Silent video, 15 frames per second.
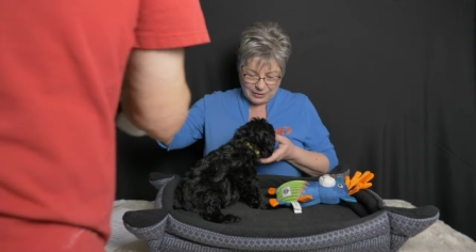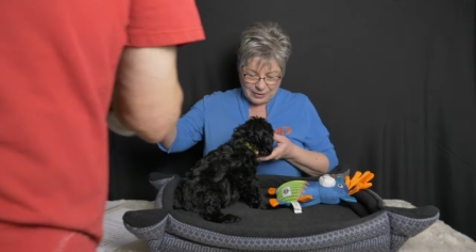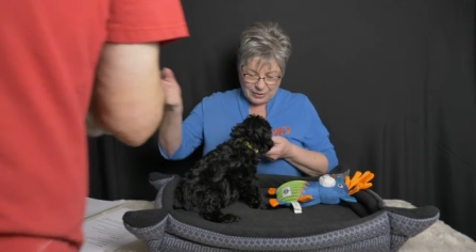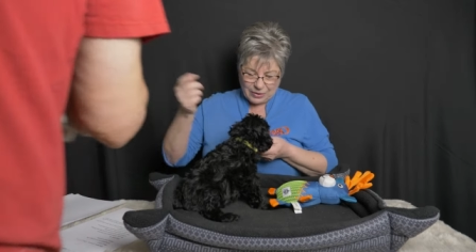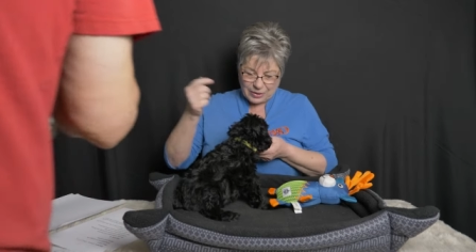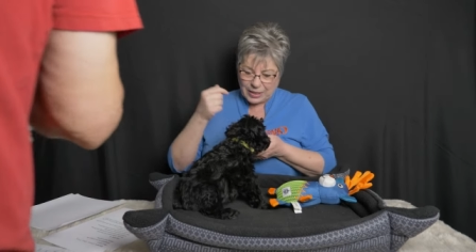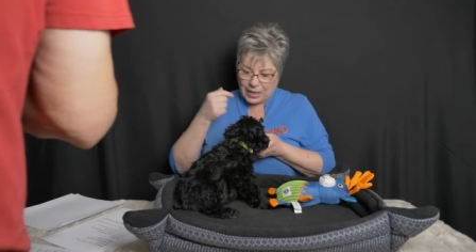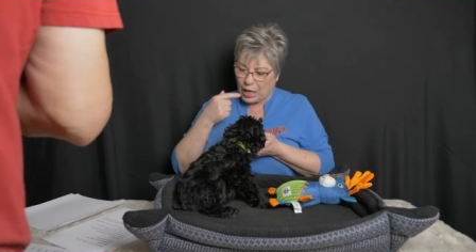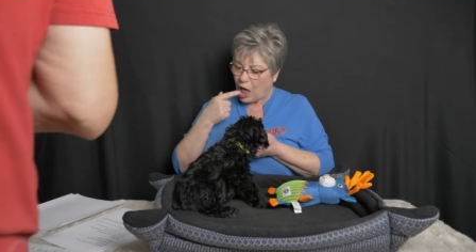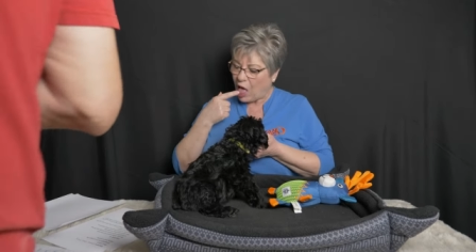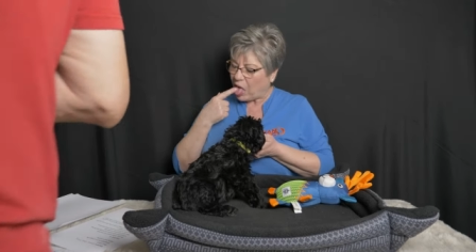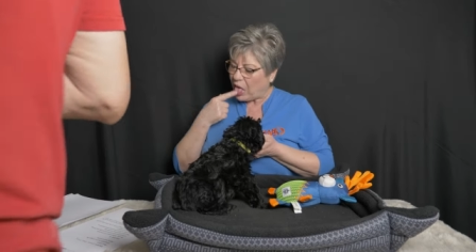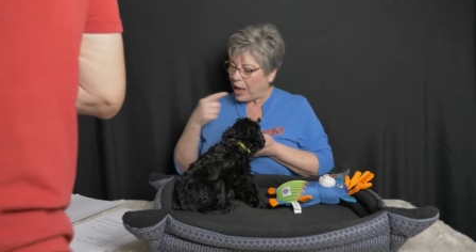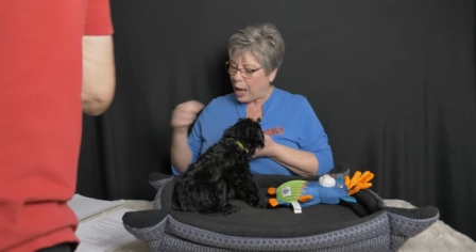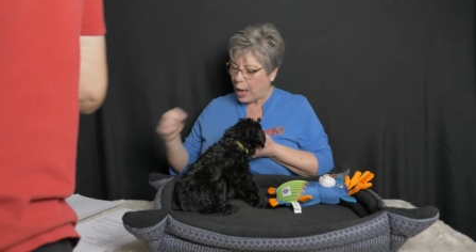
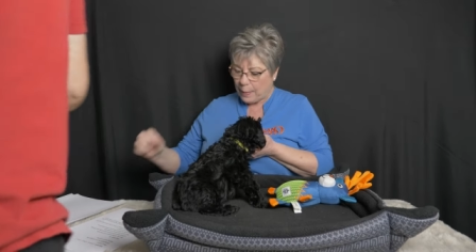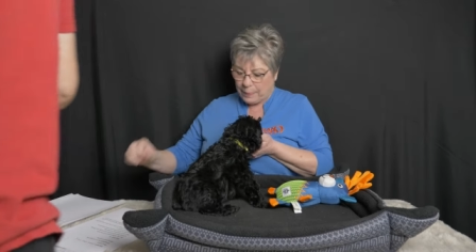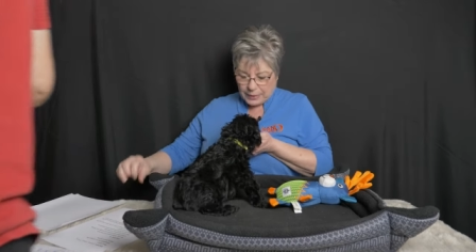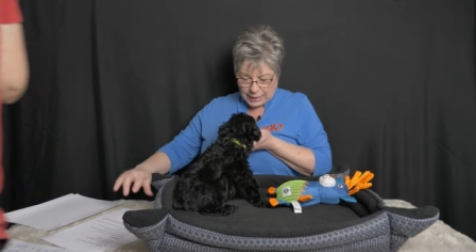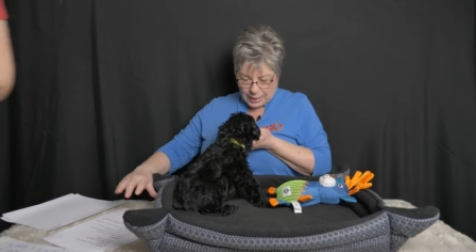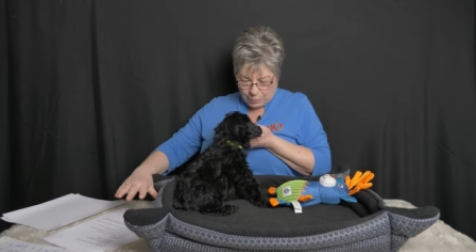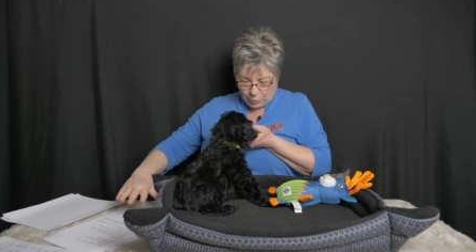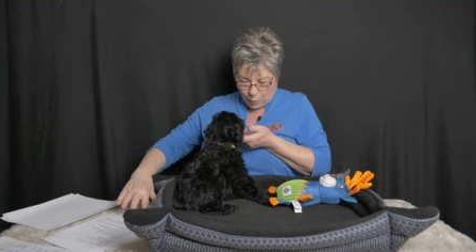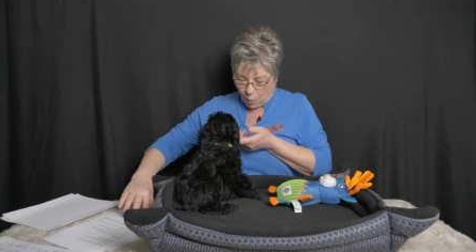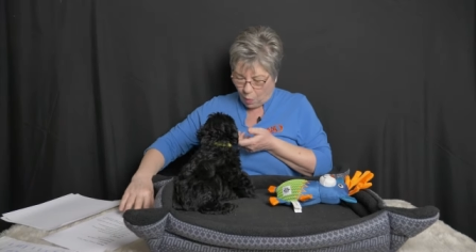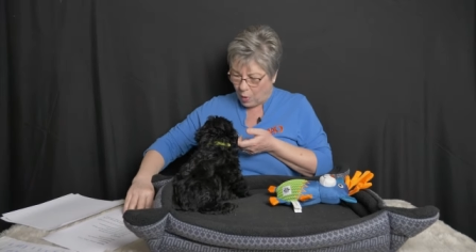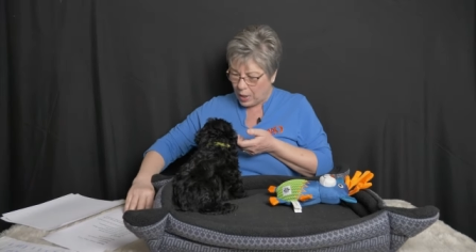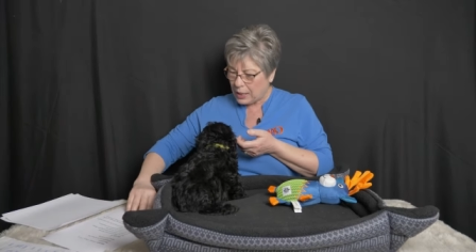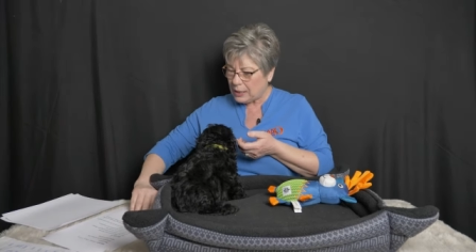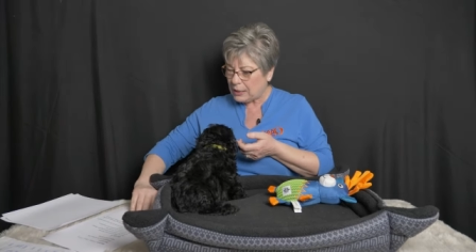looking ebony
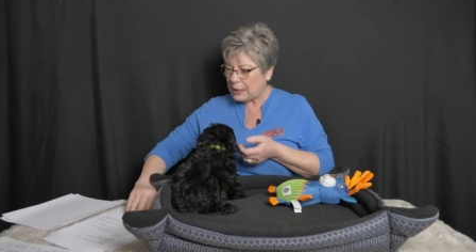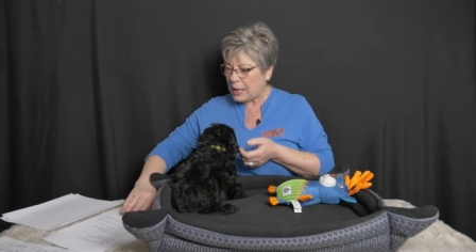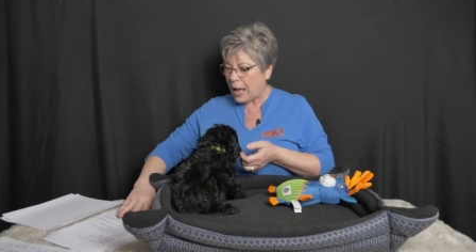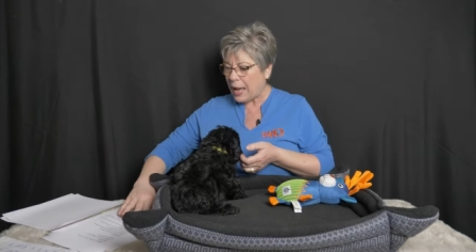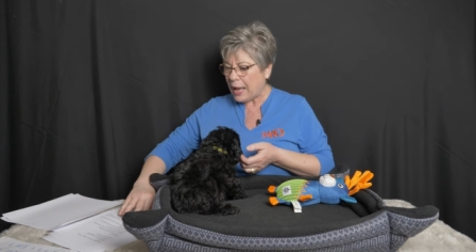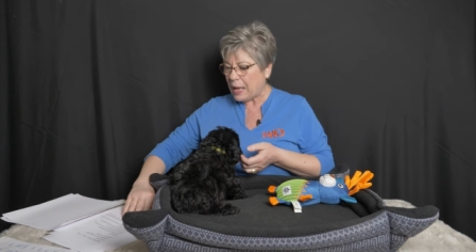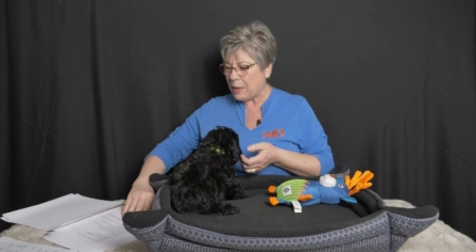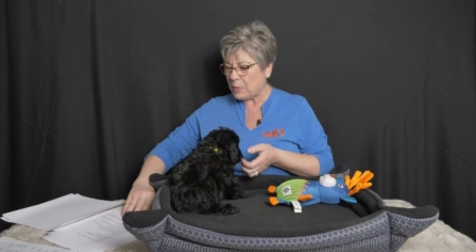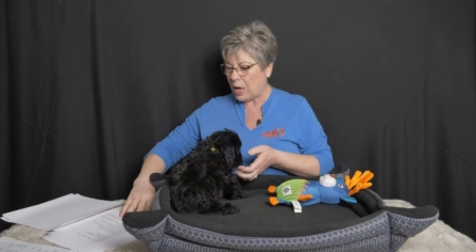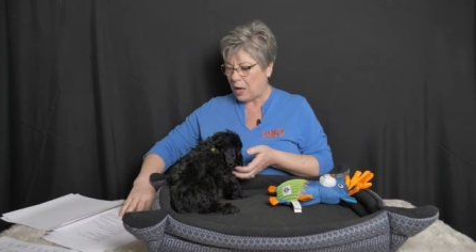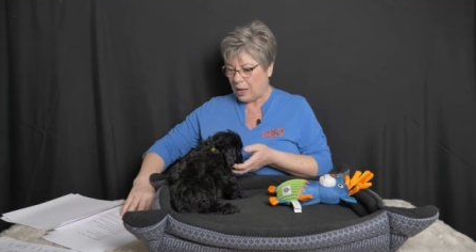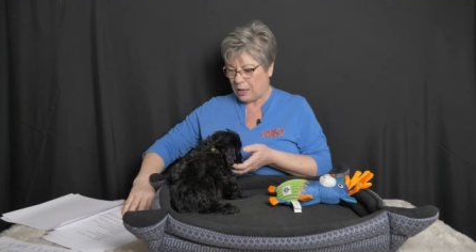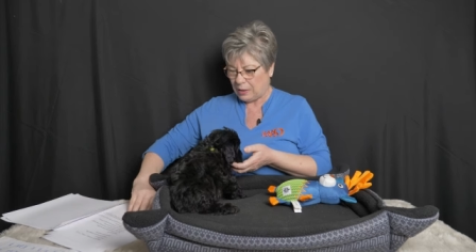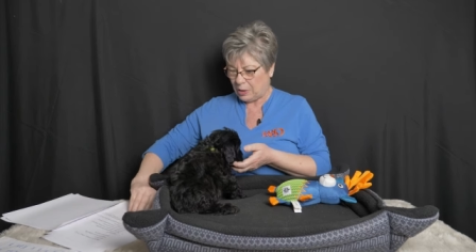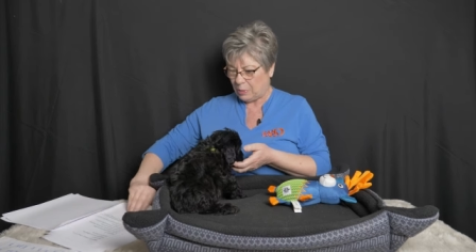boy, lime
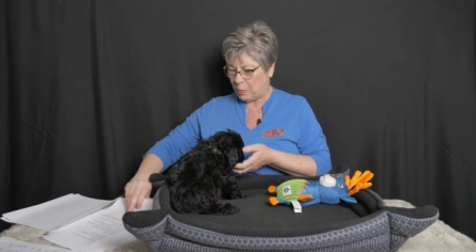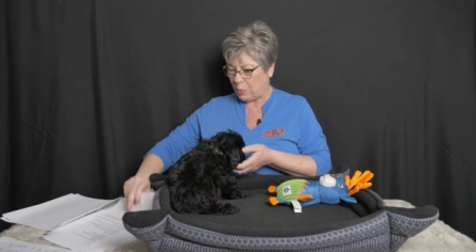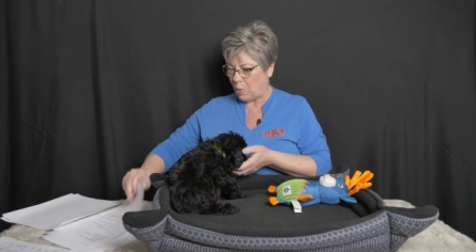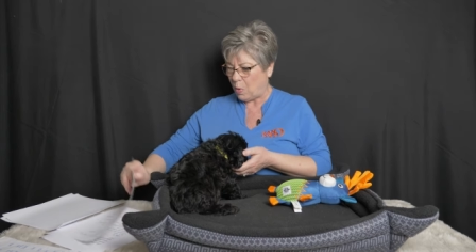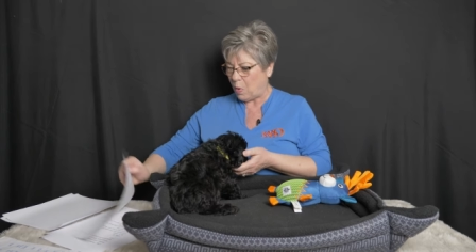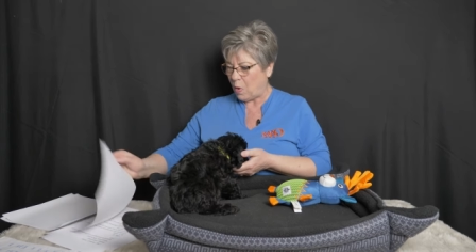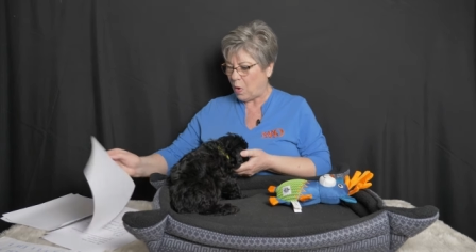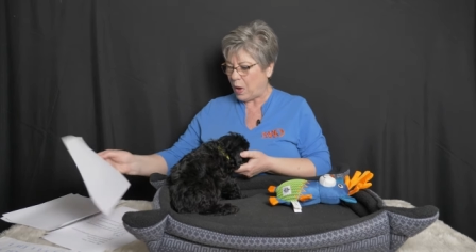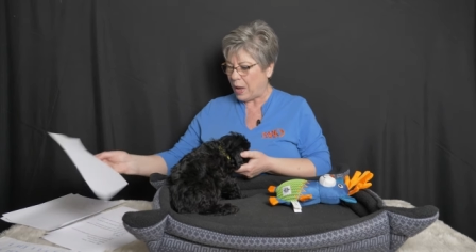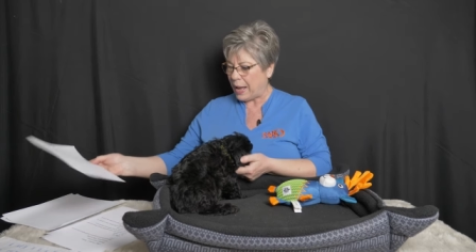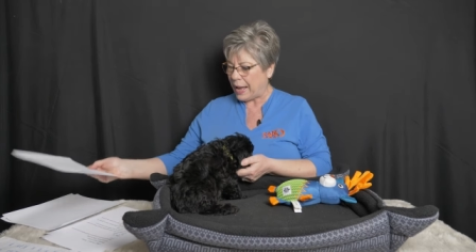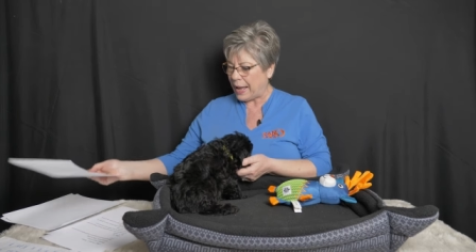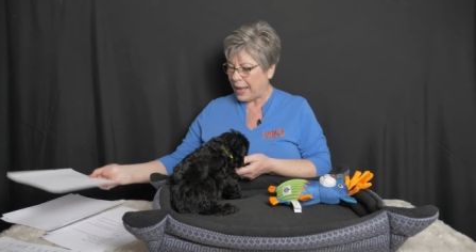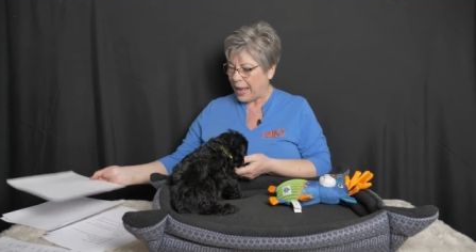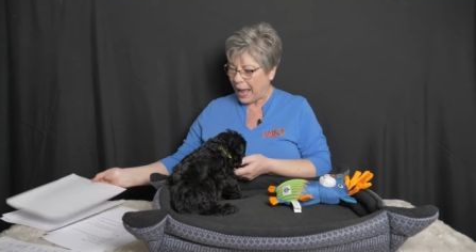collar
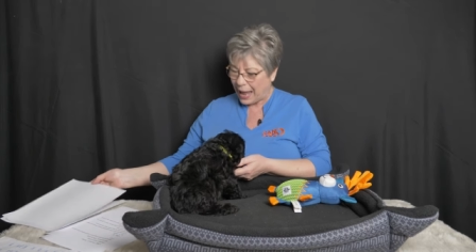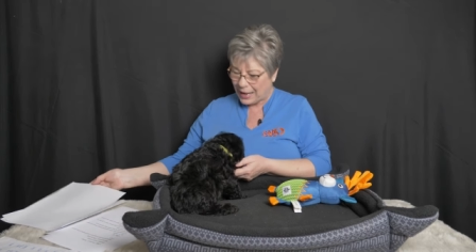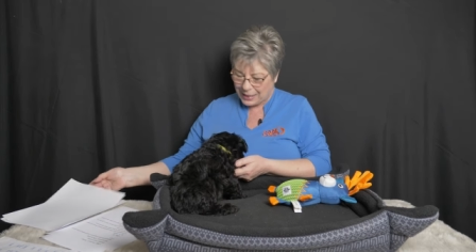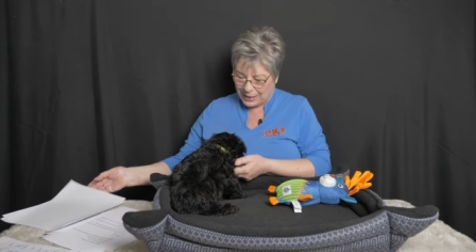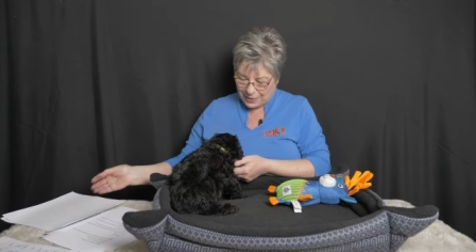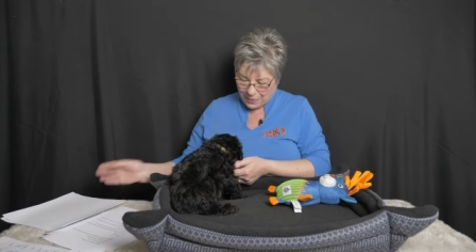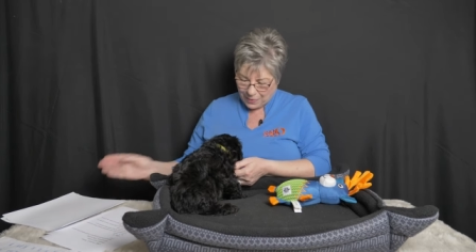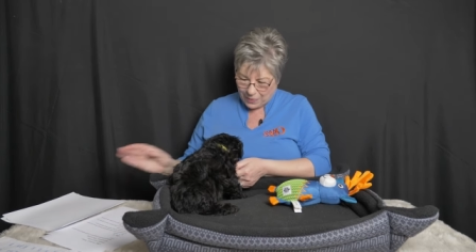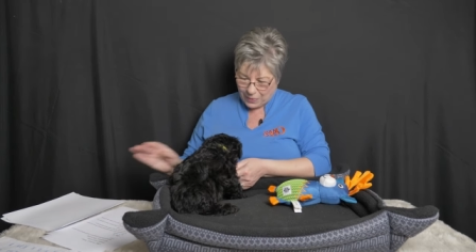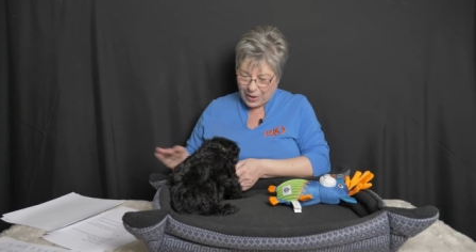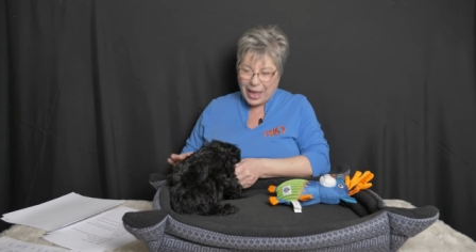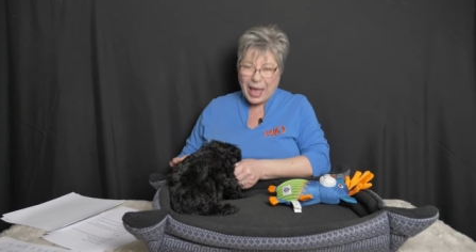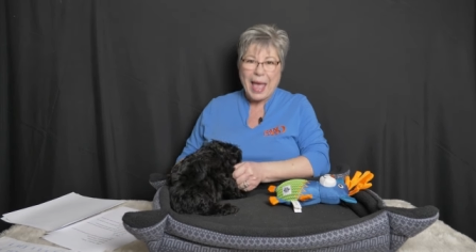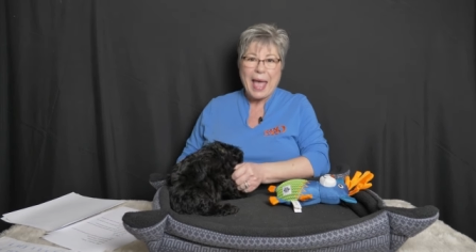boy. Hello.